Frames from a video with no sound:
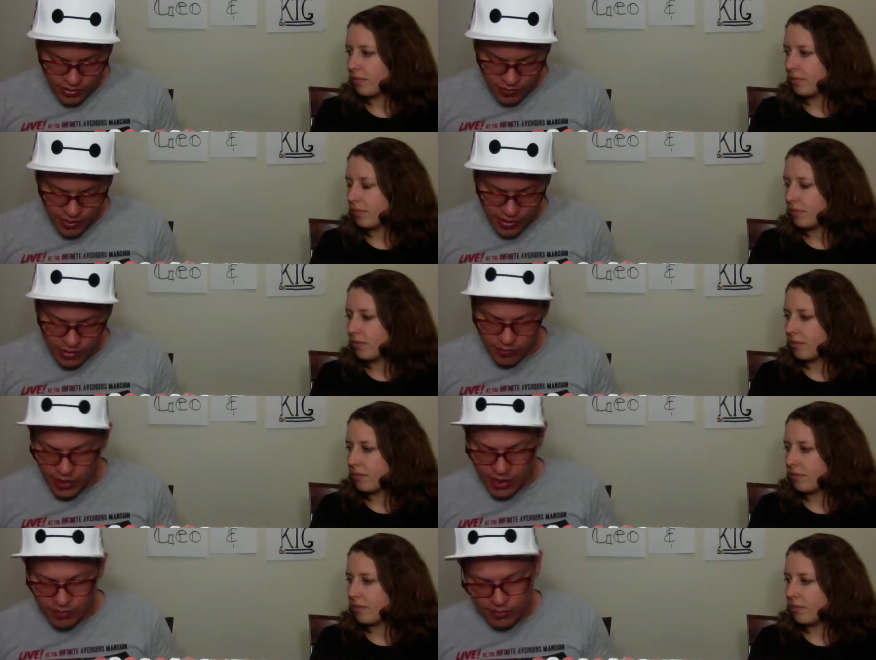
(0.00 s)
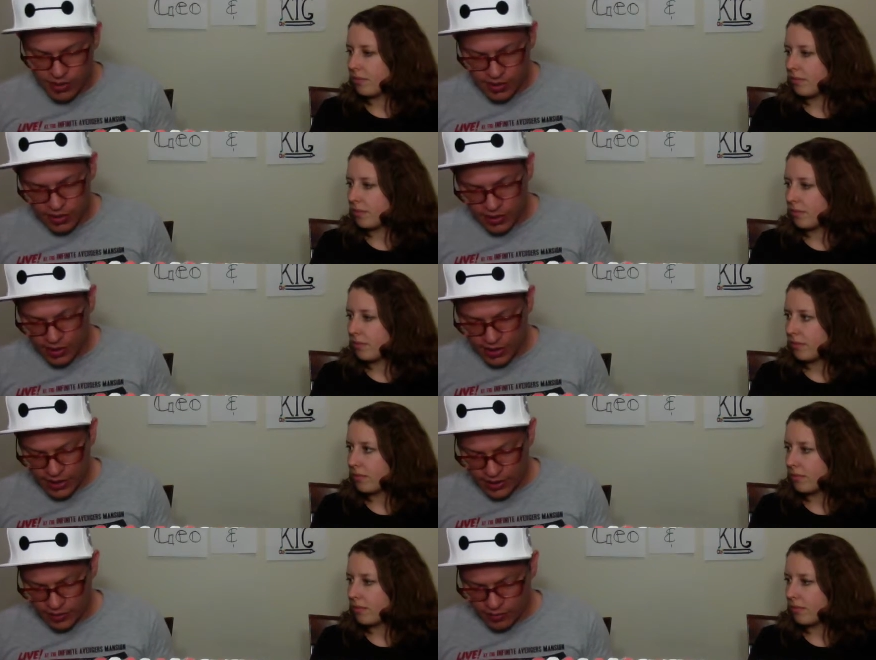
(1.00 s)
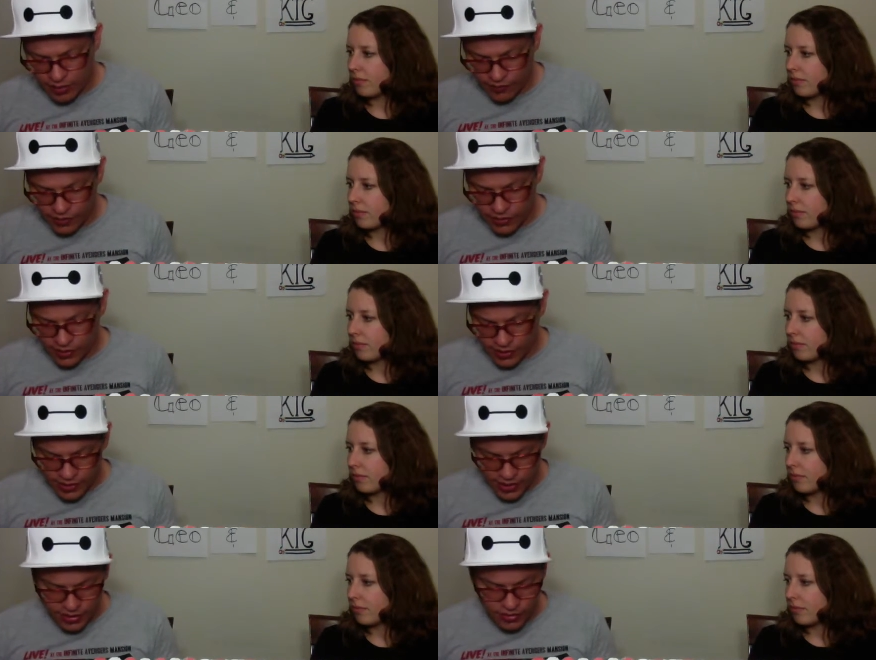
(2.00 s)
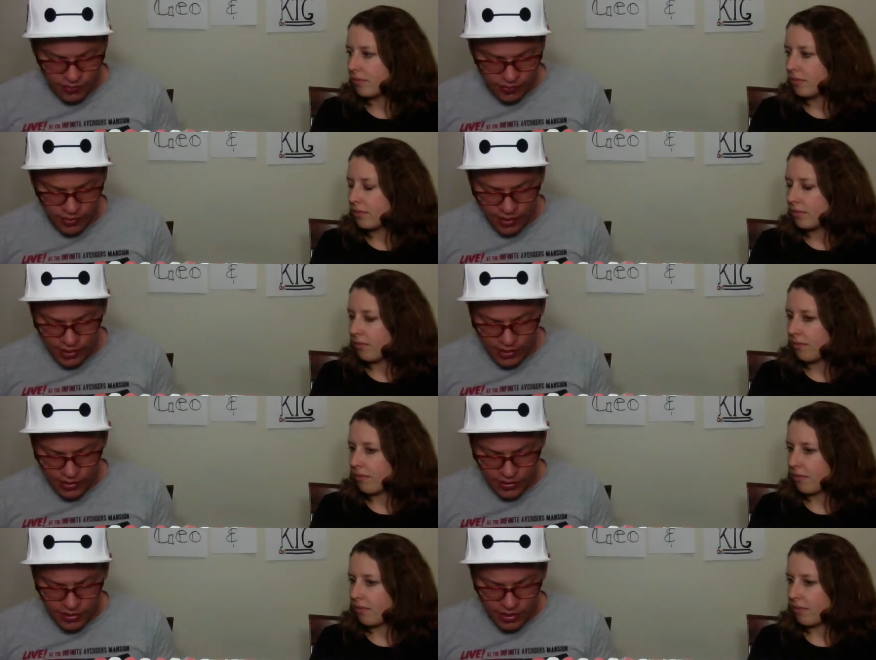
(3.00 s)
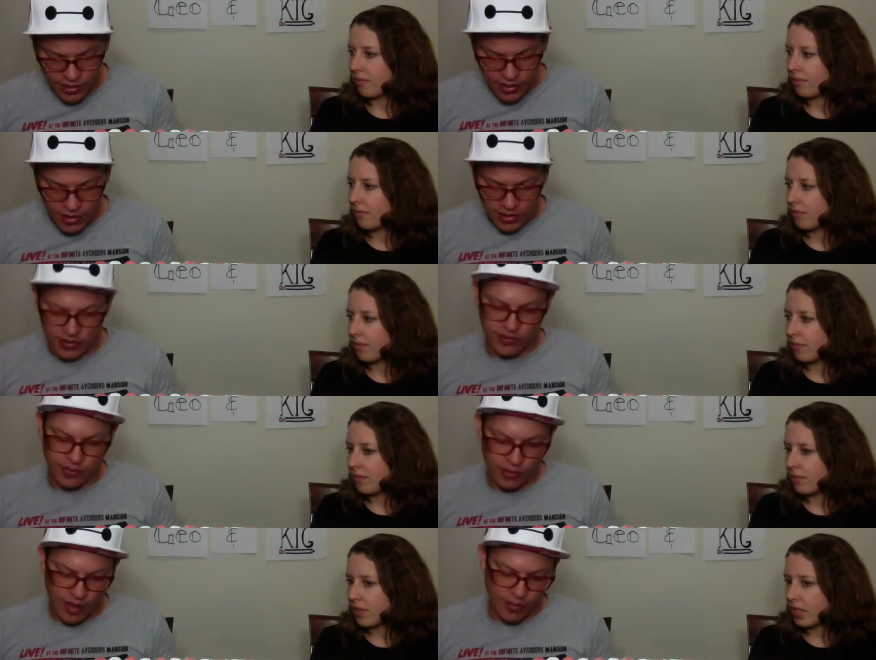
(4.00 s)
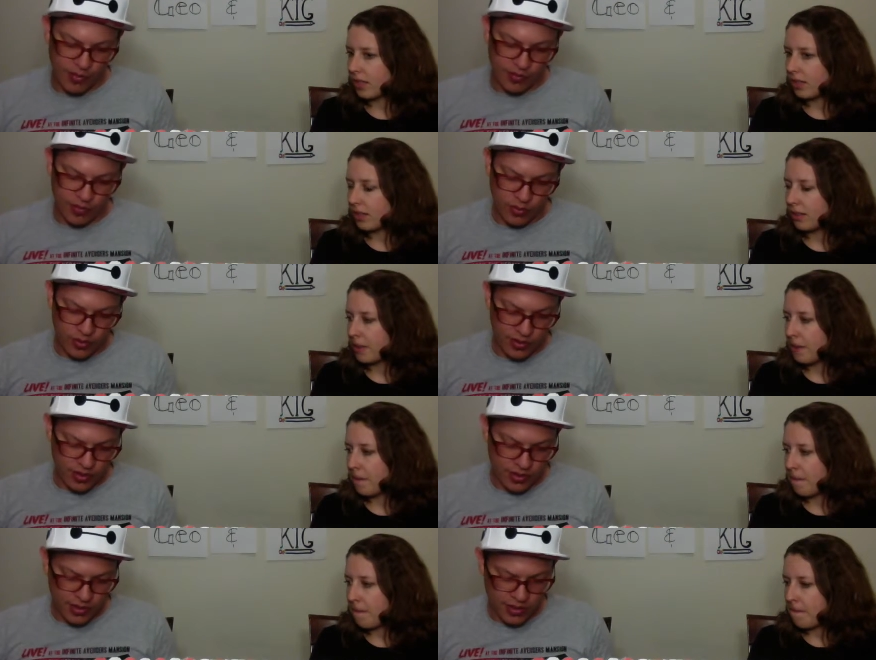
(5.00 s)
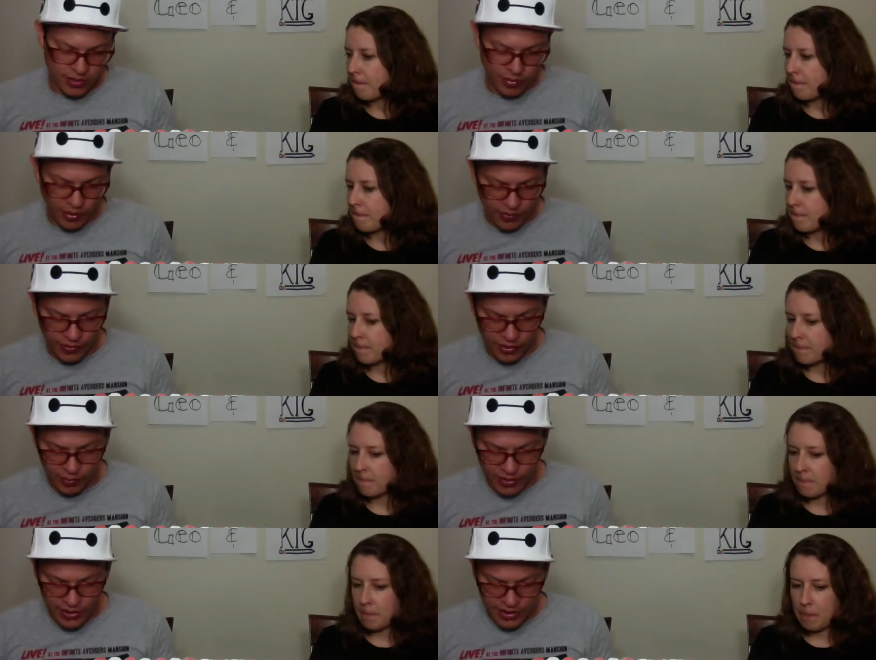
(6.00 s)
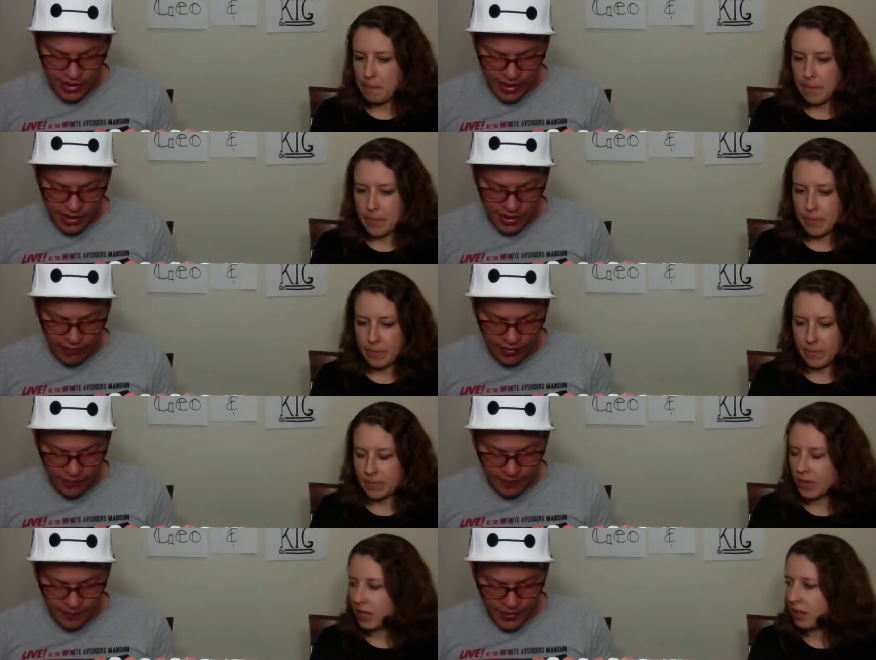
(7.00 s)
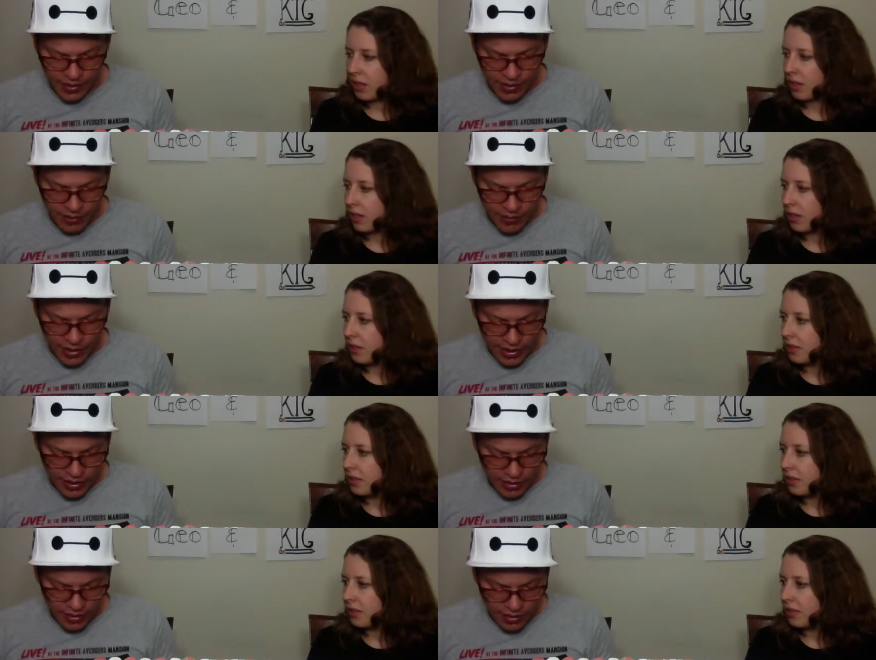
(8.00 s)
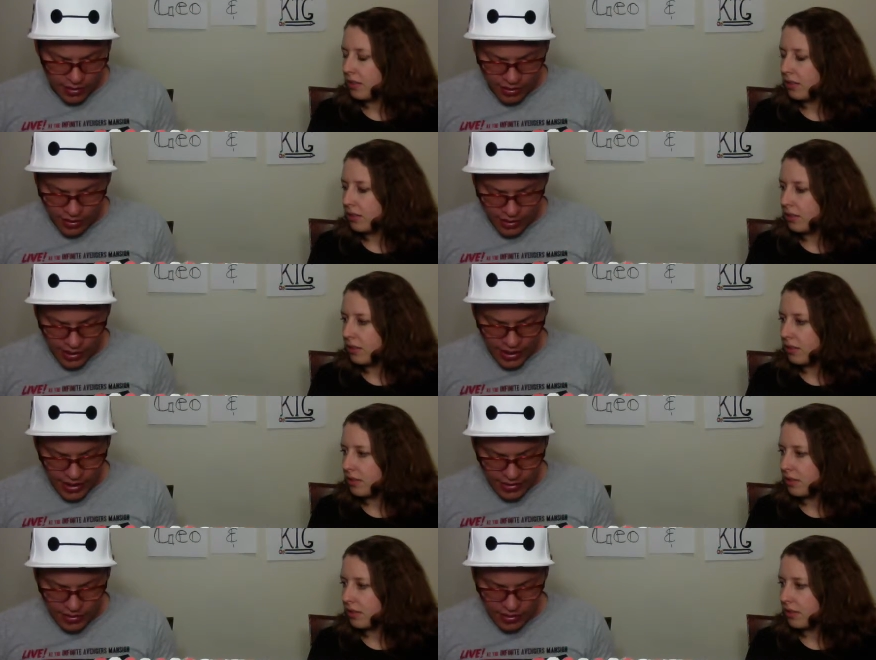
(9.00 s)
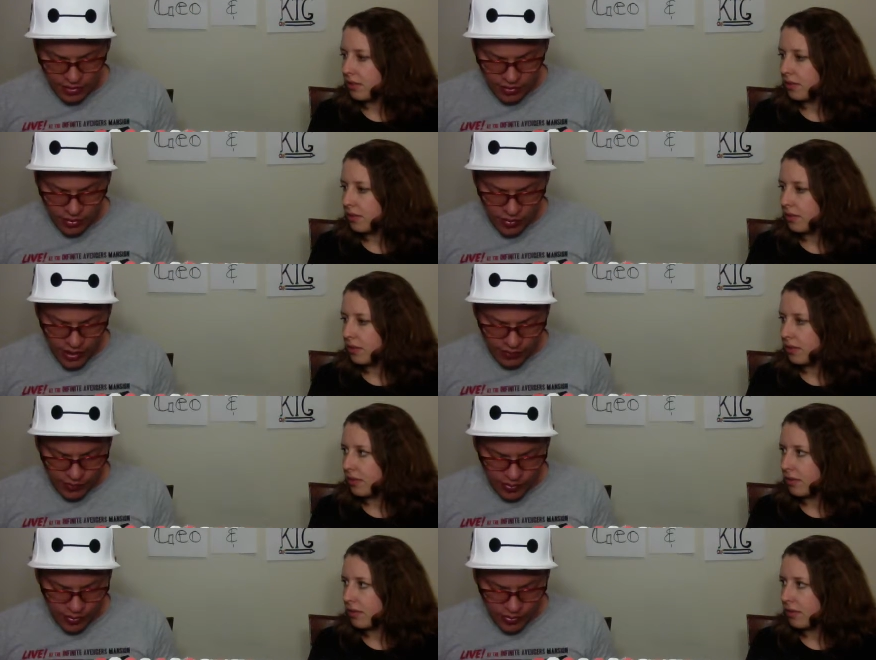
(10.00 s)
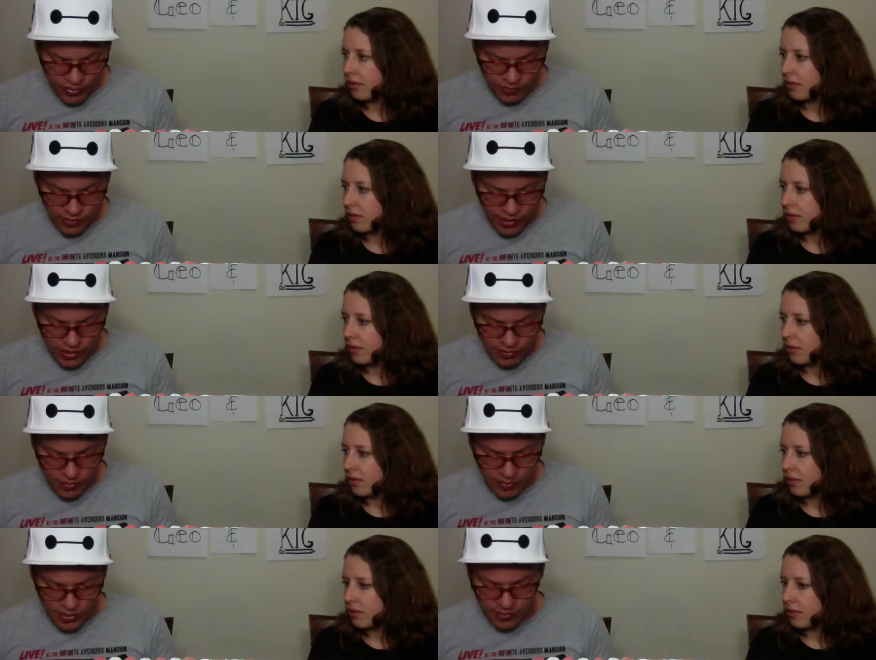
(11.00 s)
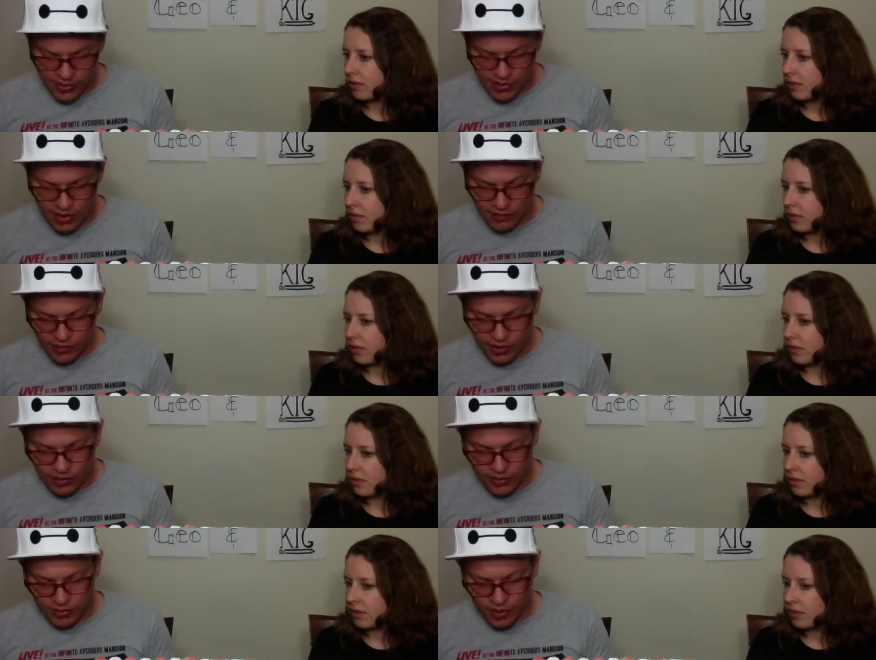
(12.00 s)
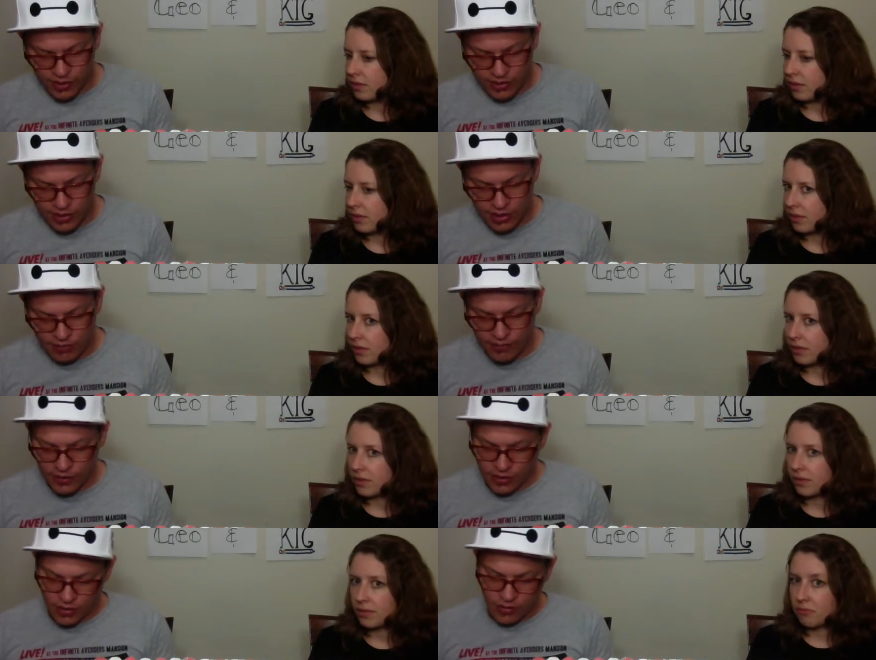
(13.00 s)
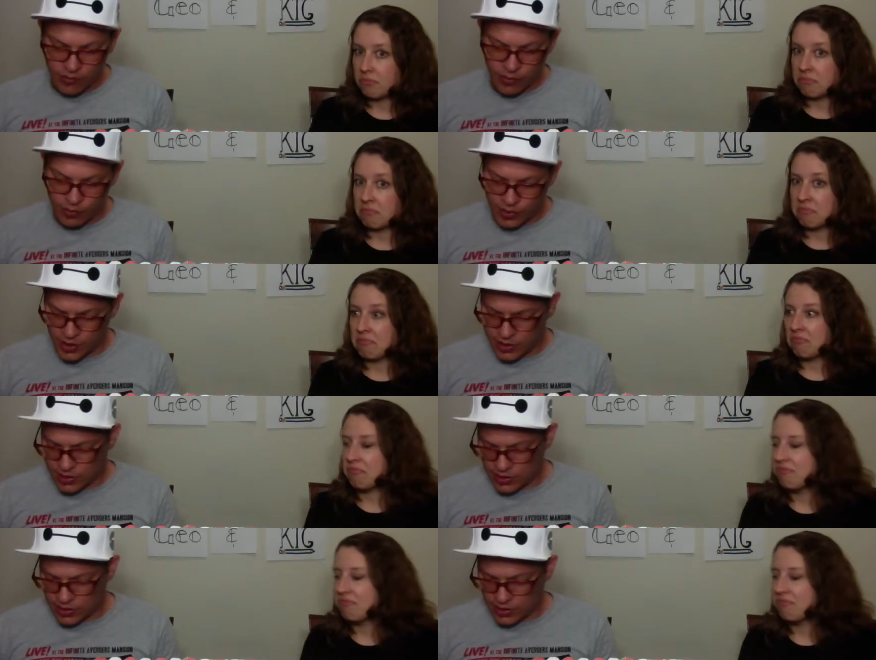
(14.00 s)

Speaker 1: American made, Bit of Honey has remained virtually unchanged for over 90 years, except for the wrapper, of course. It is a perfect little piece of candy heaven. Bit of Honey has gone through quite a few owners over the years, but the recipe has thankfully always remained the same. Four pieces